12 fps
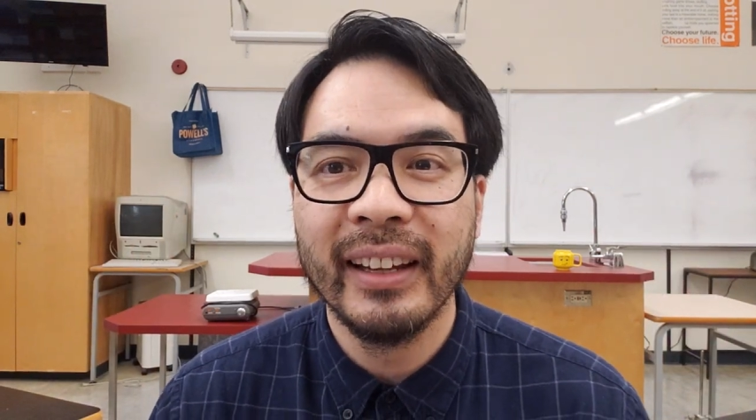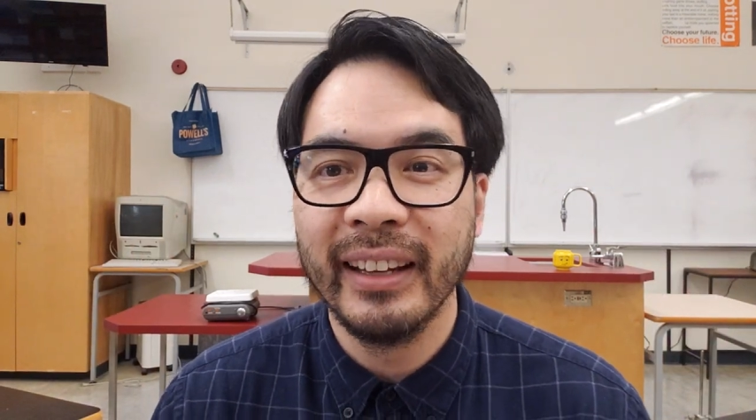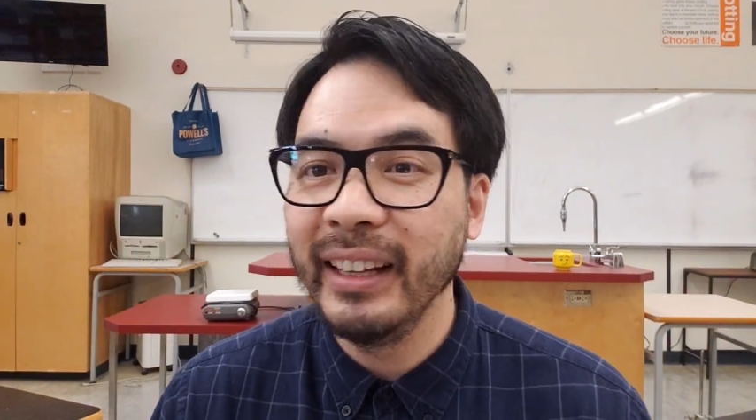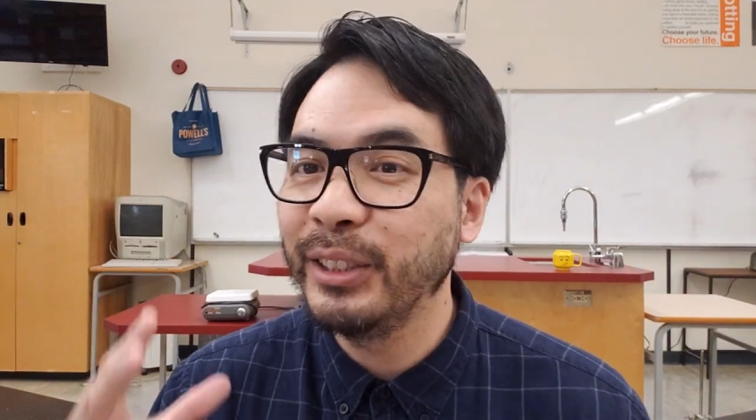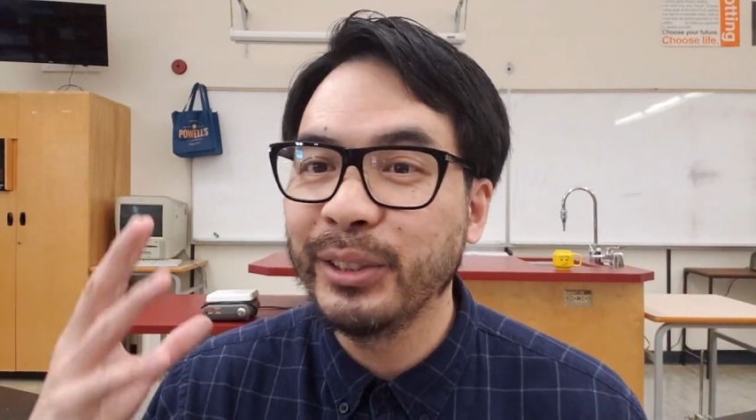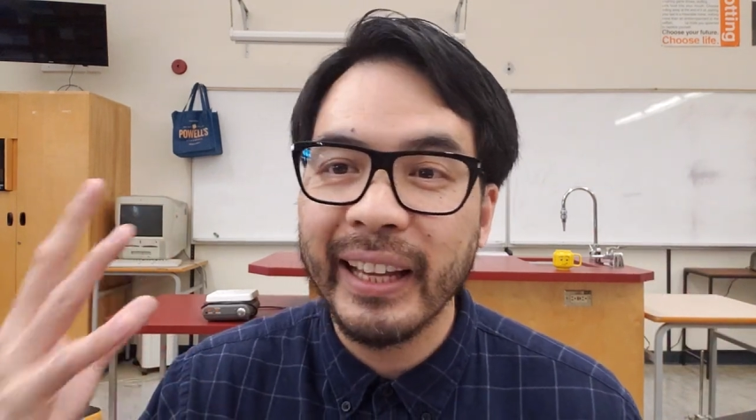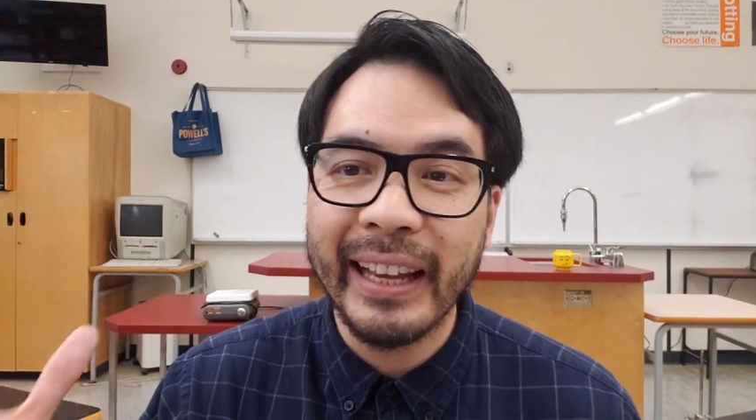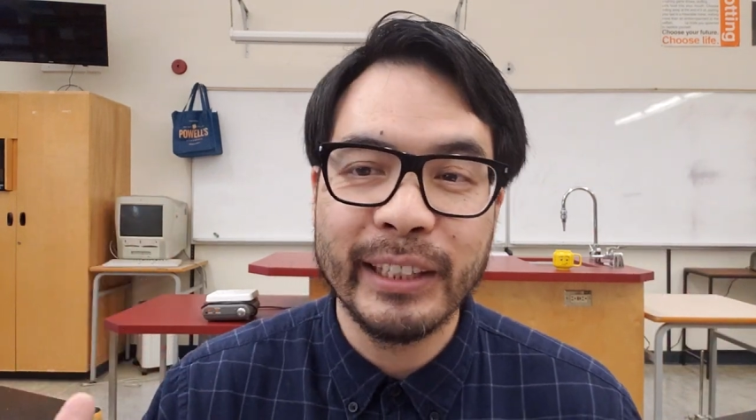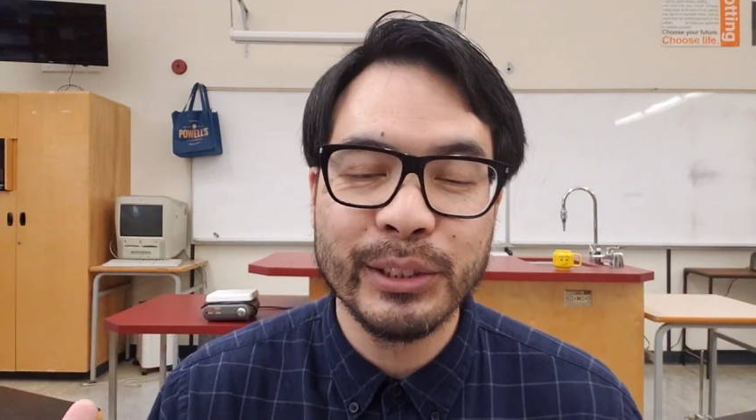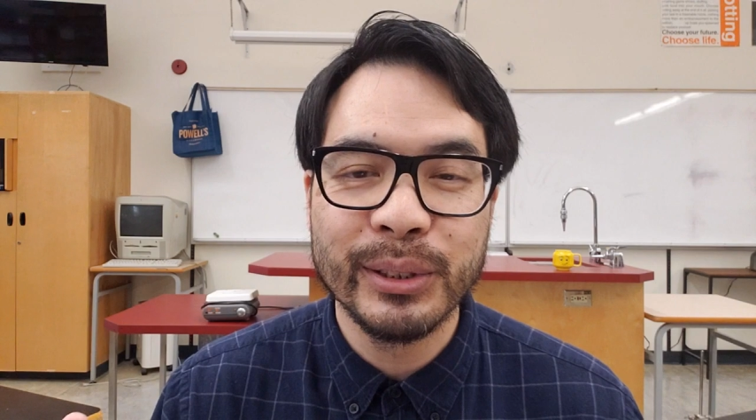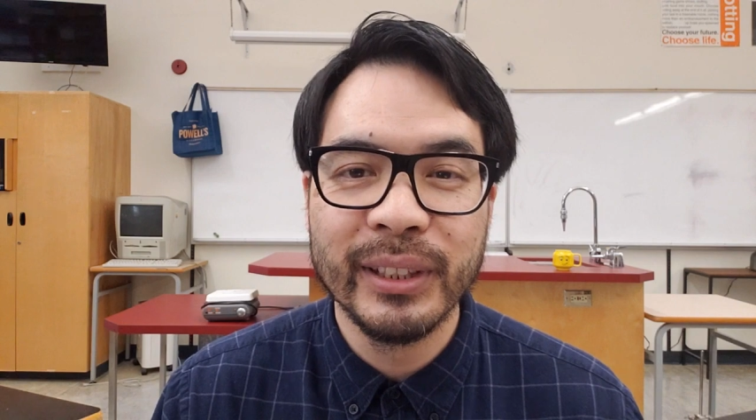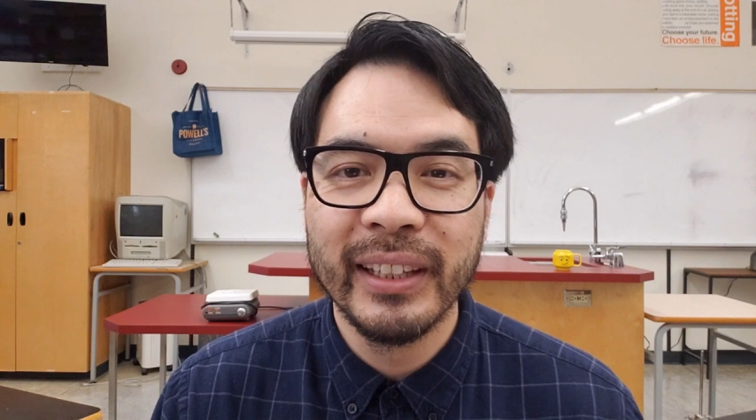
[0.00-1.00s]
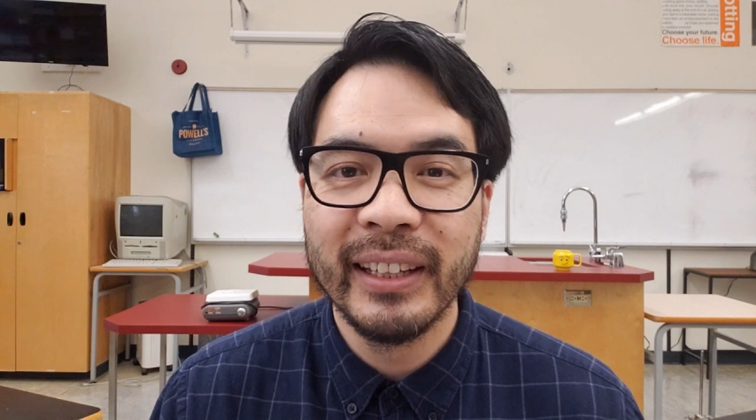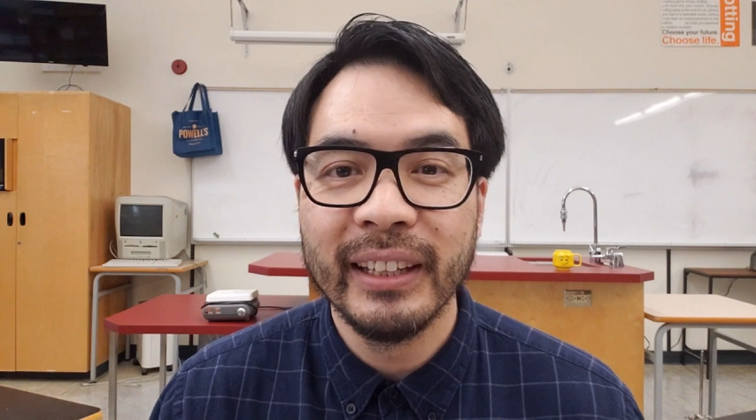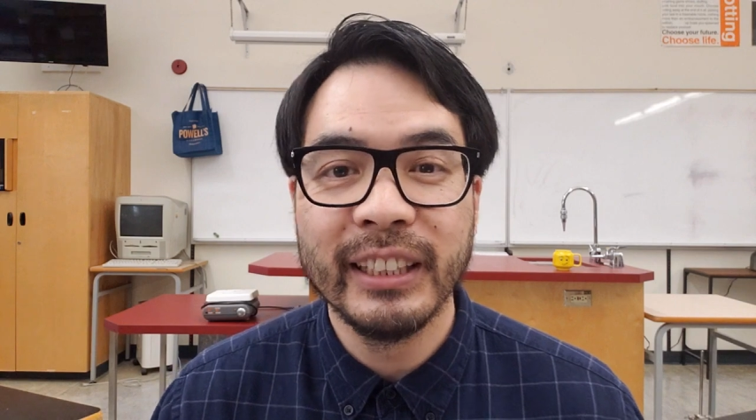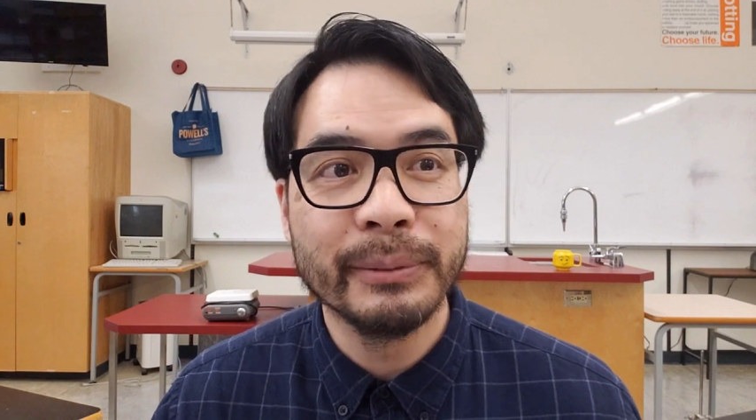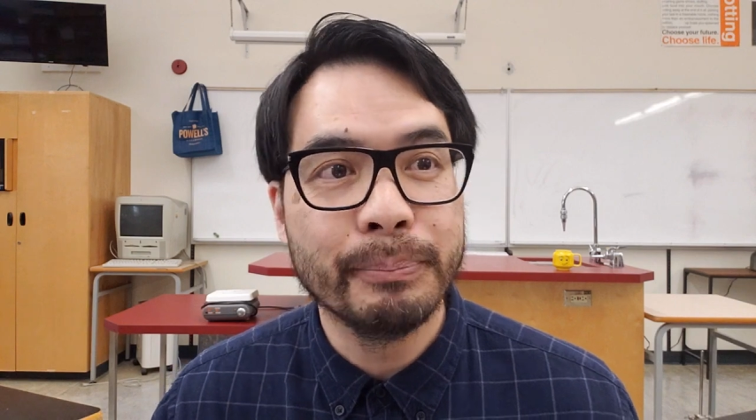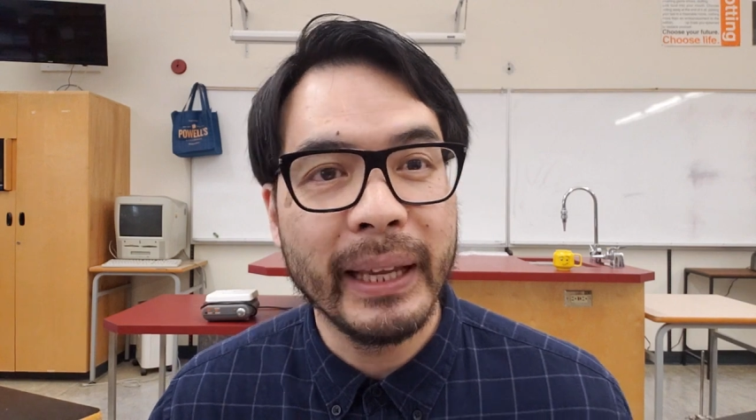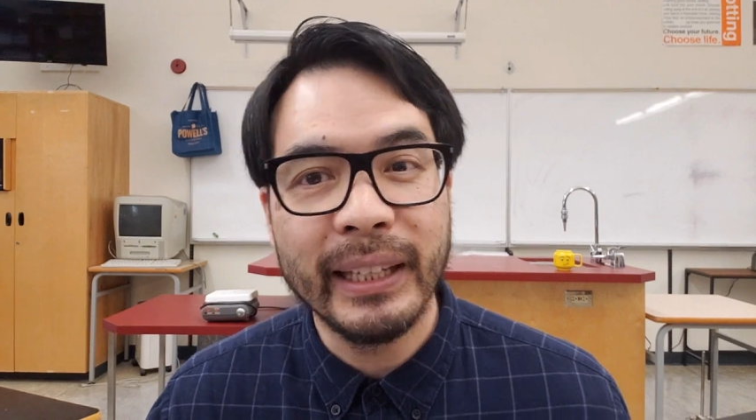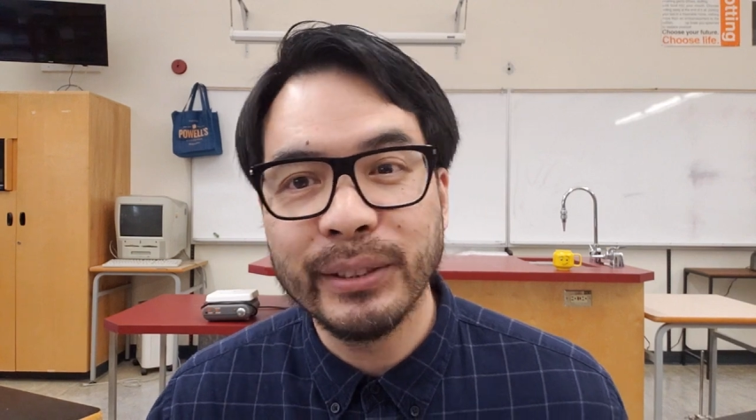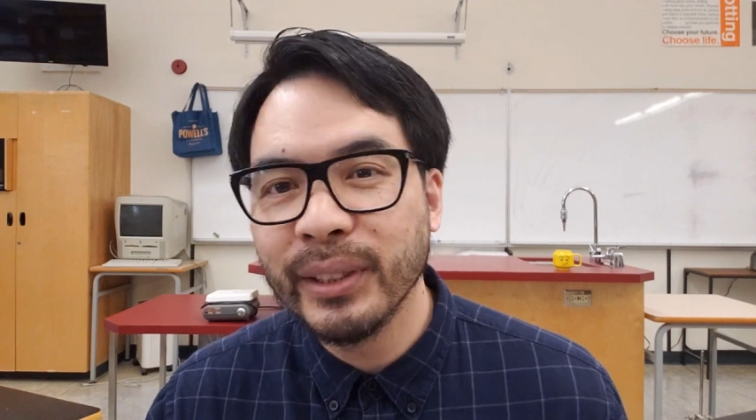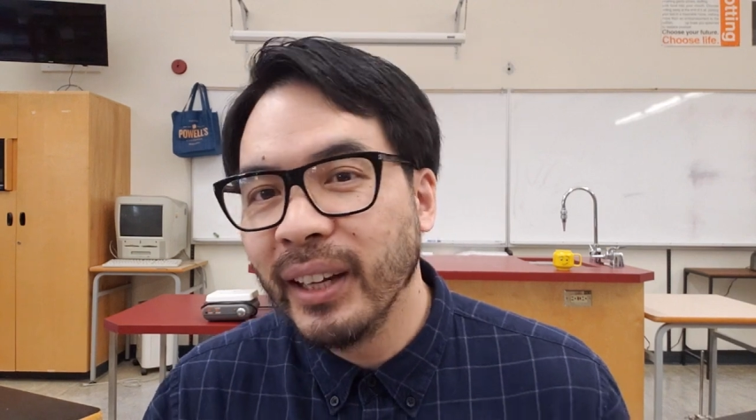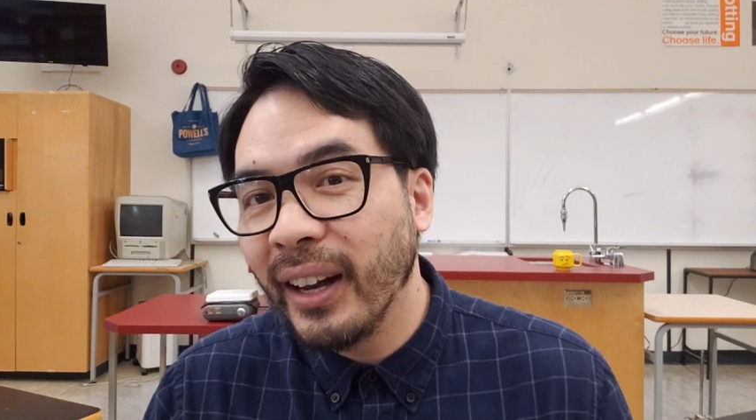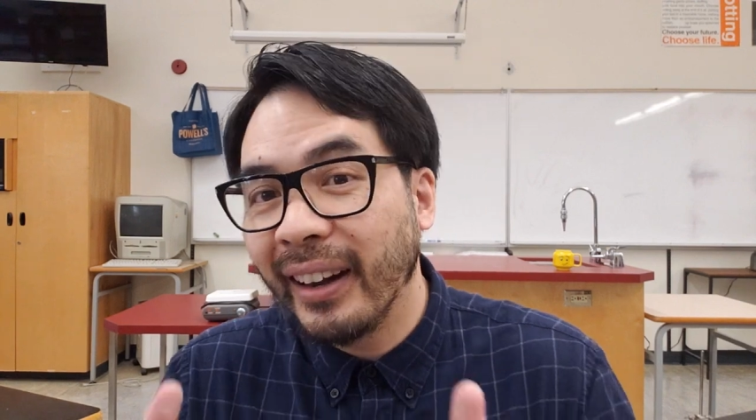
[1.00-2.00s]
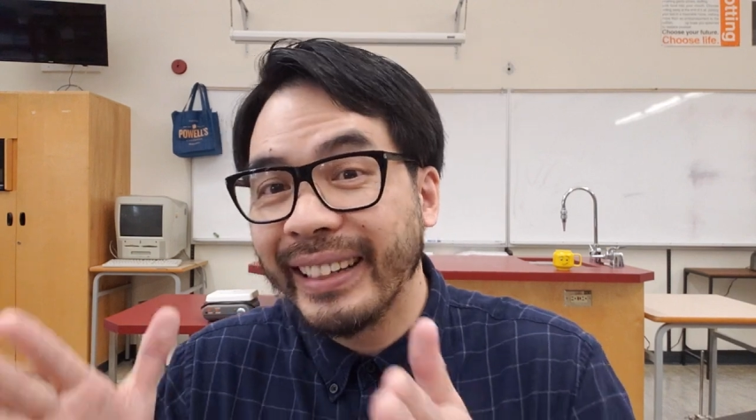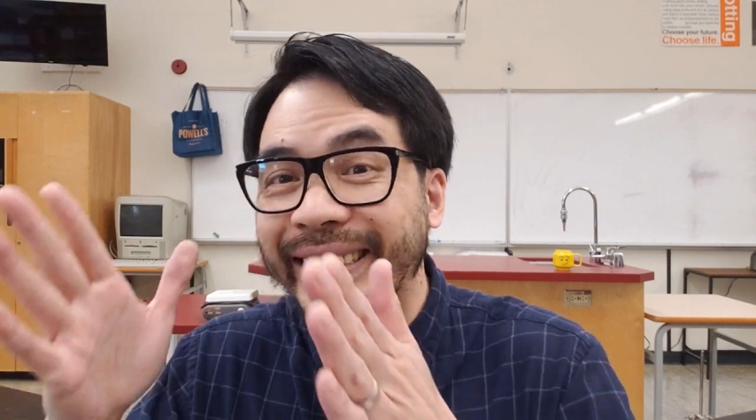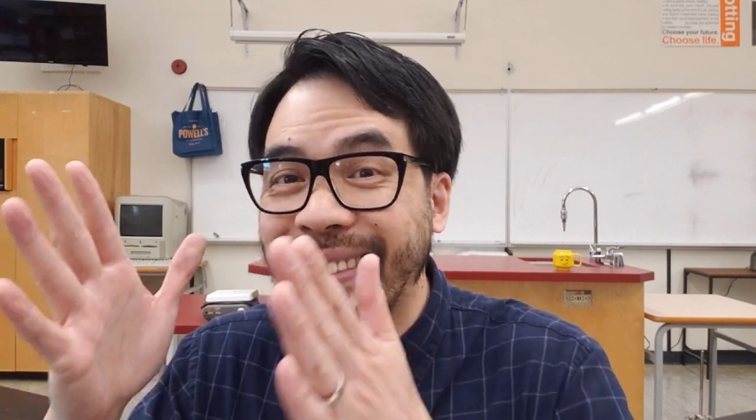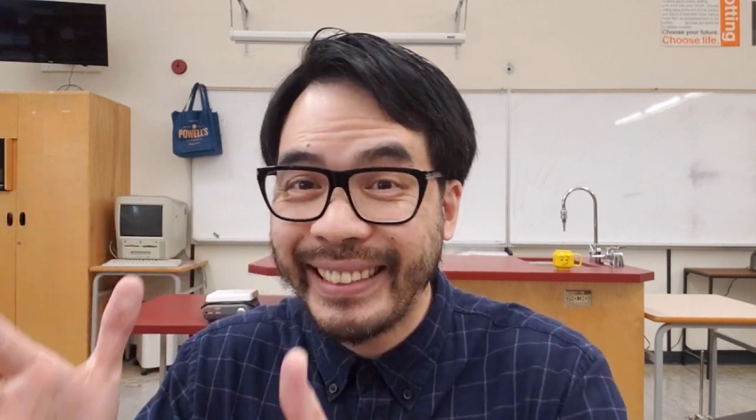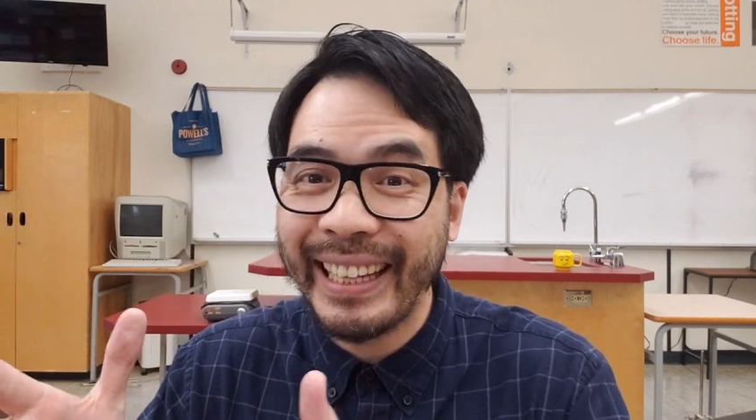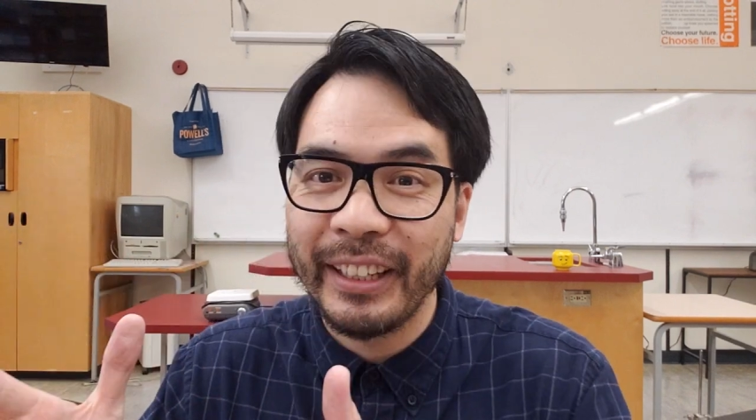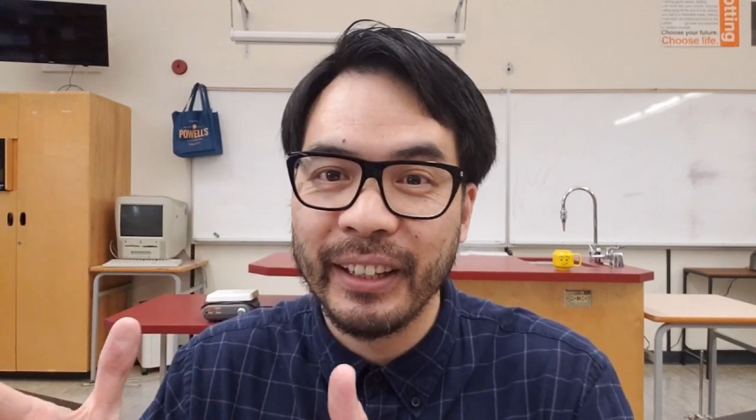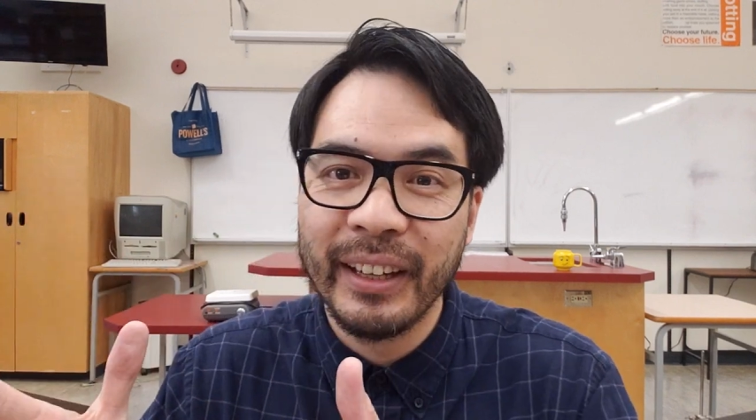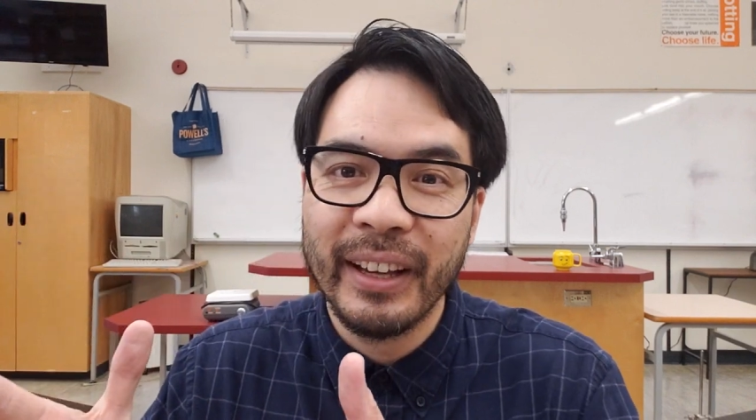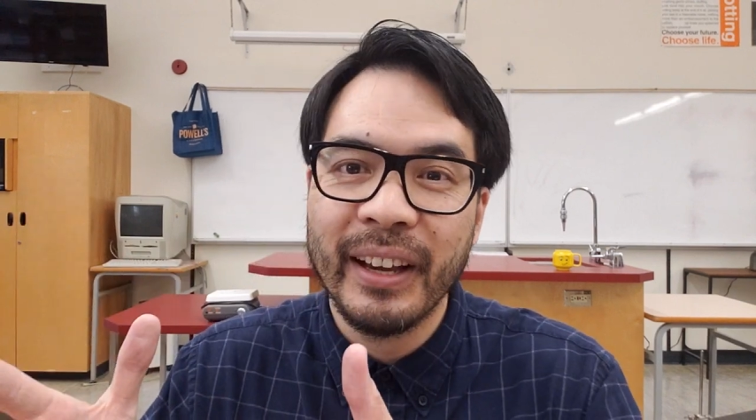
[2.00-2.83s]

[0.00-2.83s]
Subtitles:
And each test is based on a set